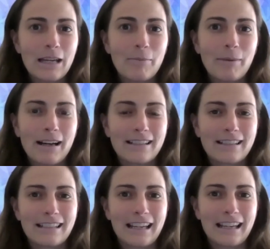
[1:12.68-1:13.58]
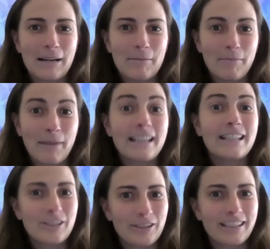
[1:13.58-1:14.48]
but um,
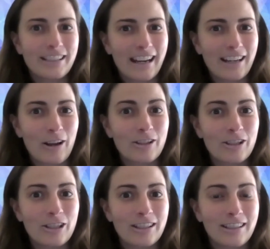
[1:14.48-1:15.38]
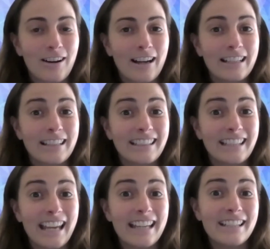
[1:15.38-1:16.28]
based on the technology design, is
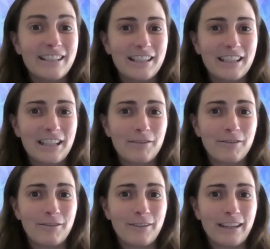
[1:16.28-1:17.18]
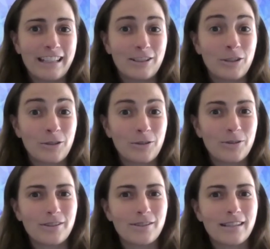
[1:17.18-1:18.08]
intended to give its
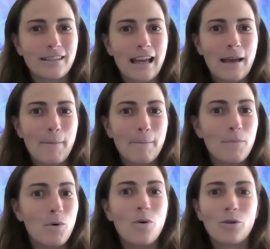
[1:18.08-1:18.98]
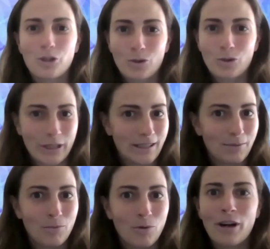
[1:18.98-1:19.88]
users more
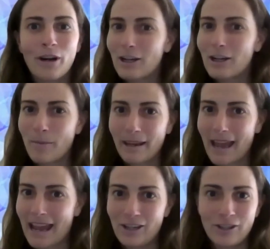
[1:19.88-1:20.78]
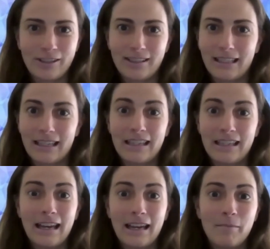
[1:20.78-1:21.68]
choice, more economic agency,
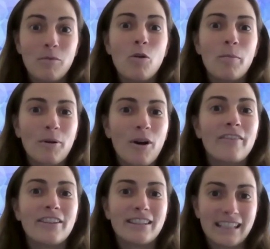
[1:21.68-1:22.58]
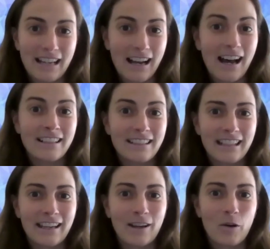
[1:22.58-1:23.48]
more privacy
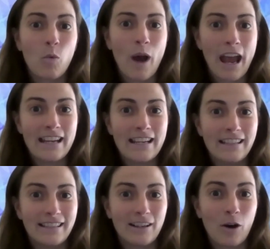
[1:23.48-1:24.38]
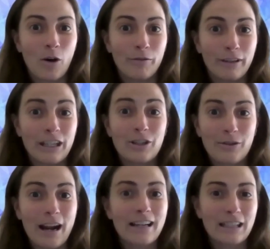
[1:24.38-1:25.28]
enhancing ways of
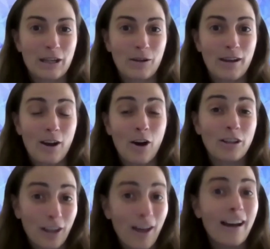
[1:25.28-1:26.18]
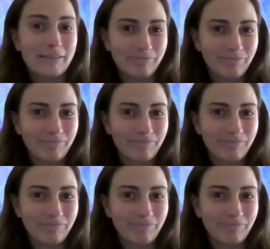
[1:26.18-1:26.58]
interacting online,